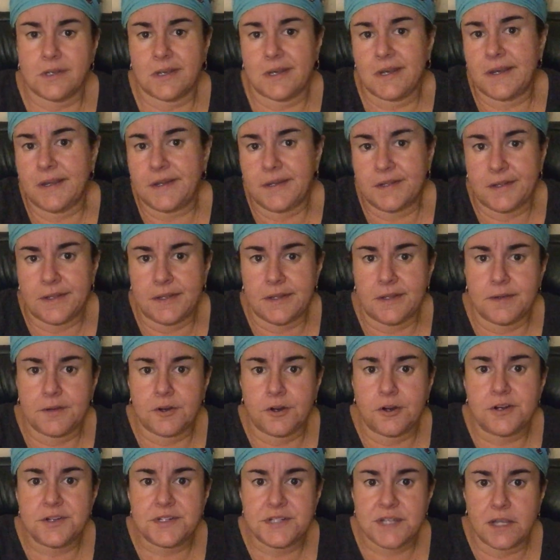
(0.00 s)
kind of
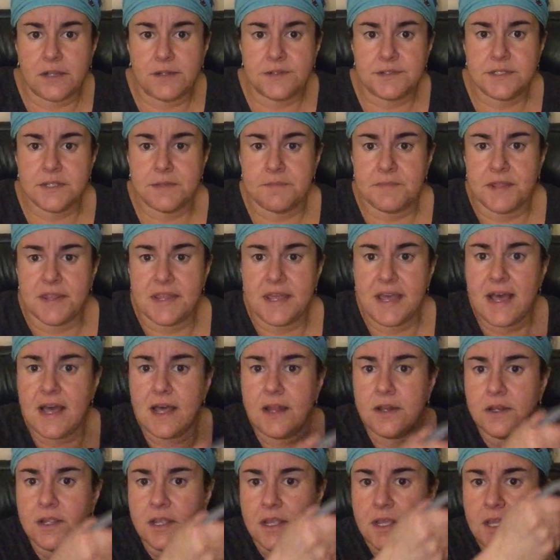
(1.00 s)
curtail some of
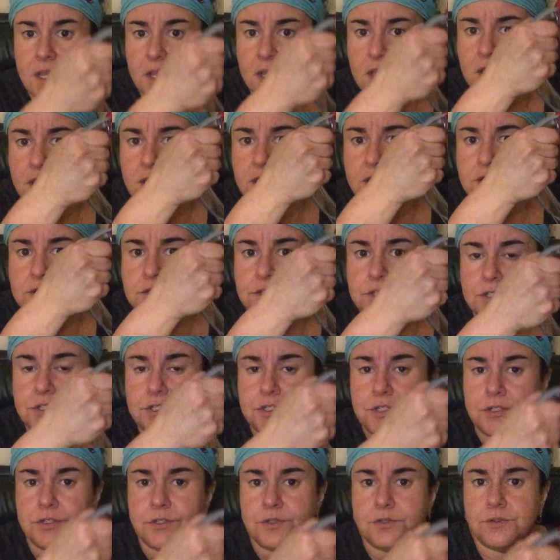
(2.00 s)
that is
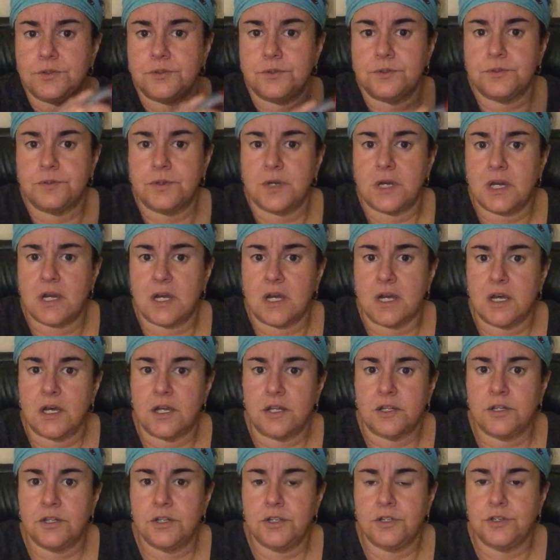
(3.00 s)

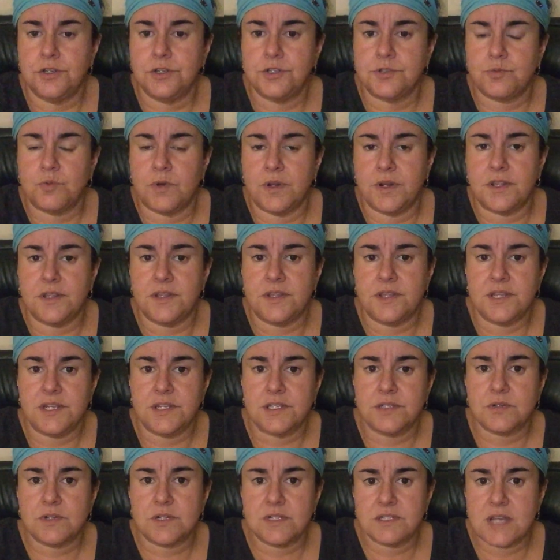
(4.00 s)
to use one of
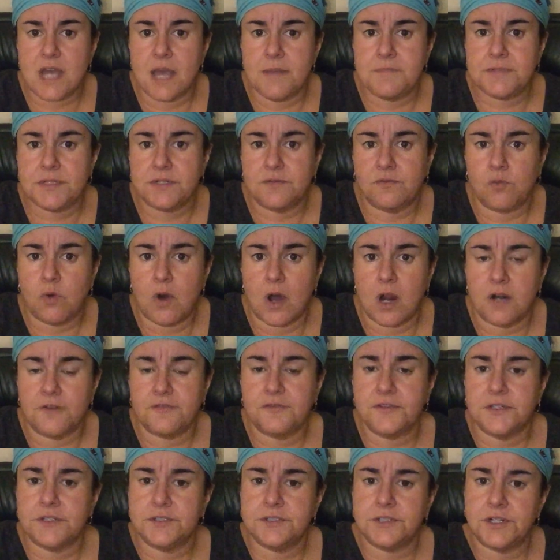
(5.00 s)
these types of water
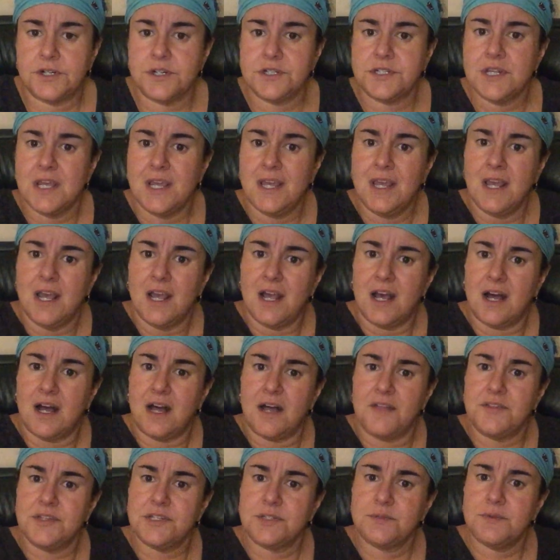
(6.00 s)
filters.
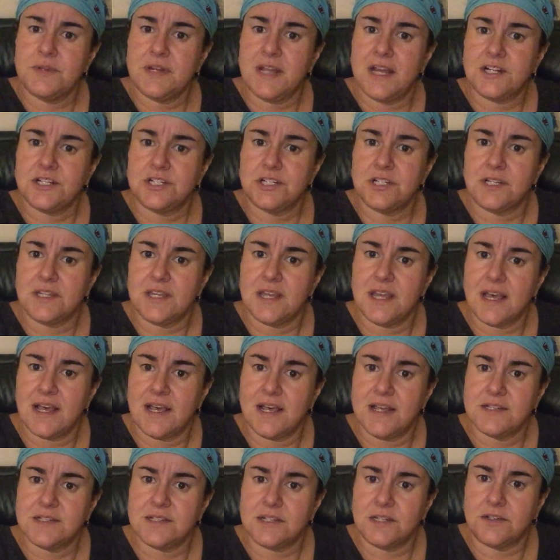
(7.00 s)
This one actually
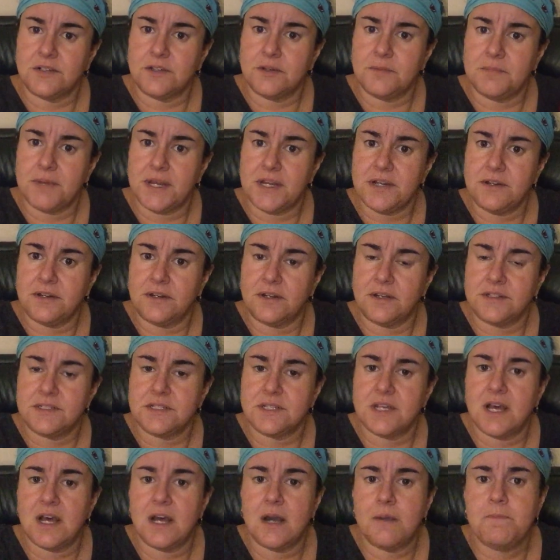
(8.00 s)
has a little button on
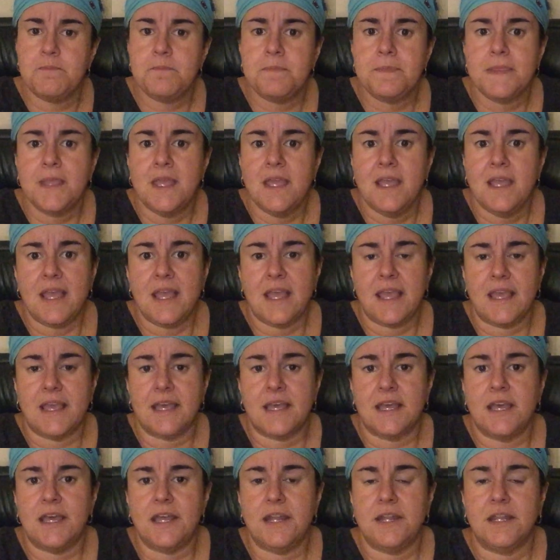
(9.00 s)
top,
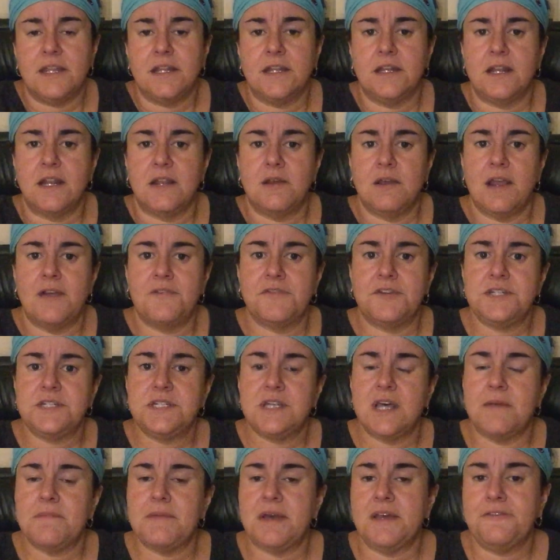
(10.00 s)
and every
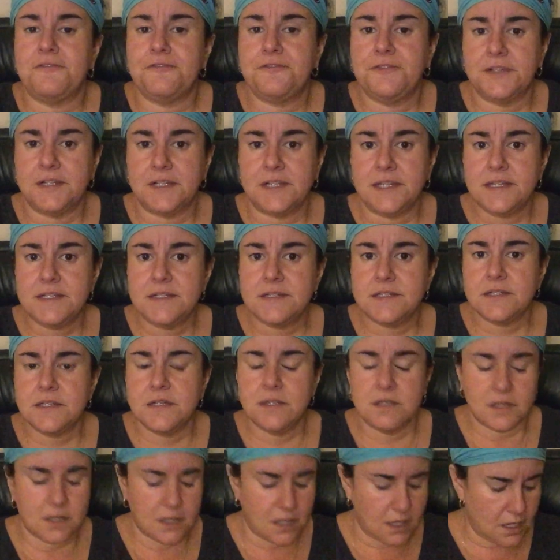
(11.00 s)
time I fill it,
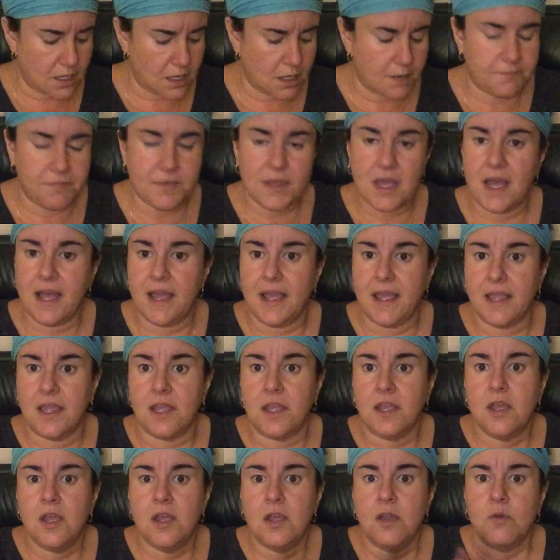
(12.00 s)

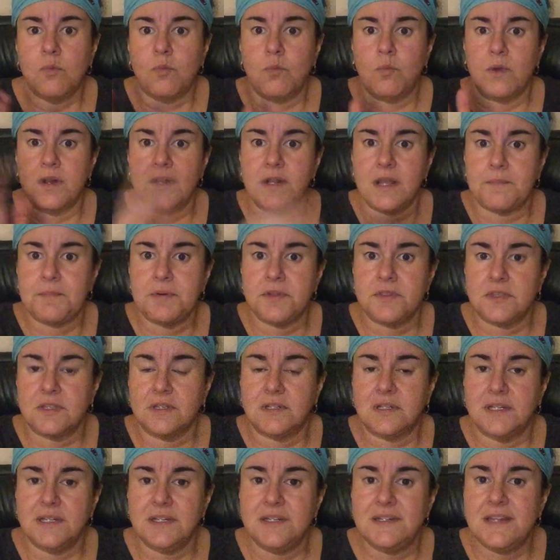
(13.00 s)
when I put the
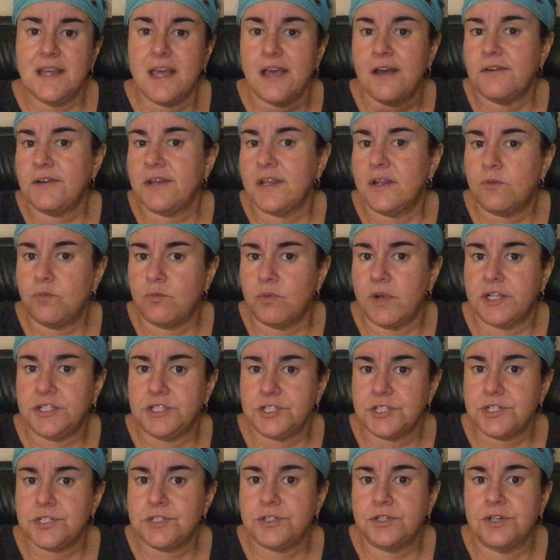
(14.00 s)
lid down, it
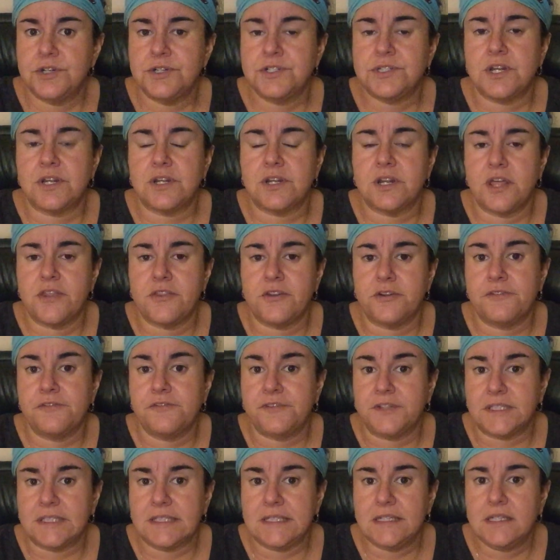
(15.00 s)
registers another
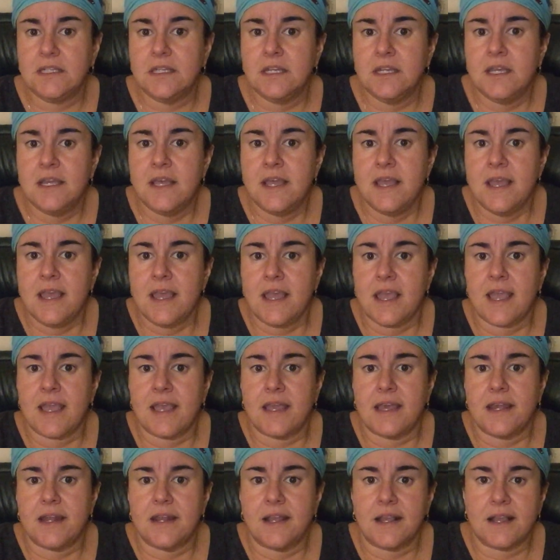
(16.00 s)
filling,
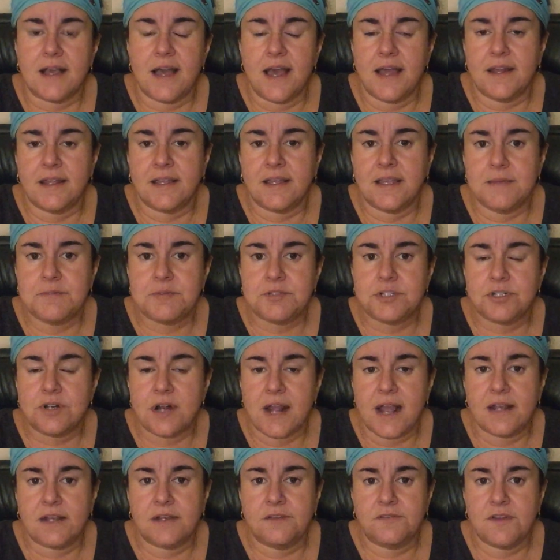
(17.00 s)
and it kind of keeps
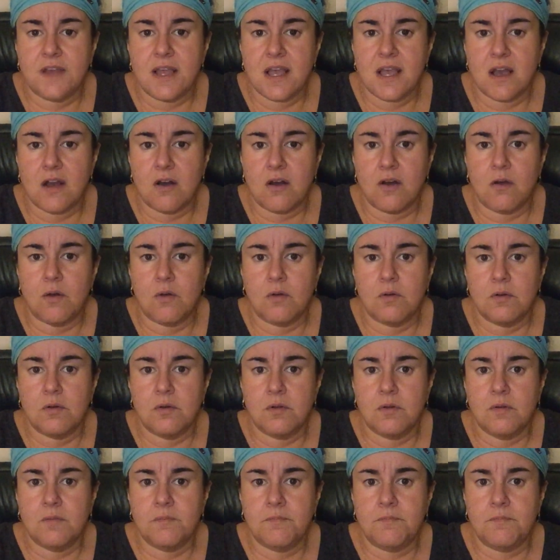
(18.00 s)
track of how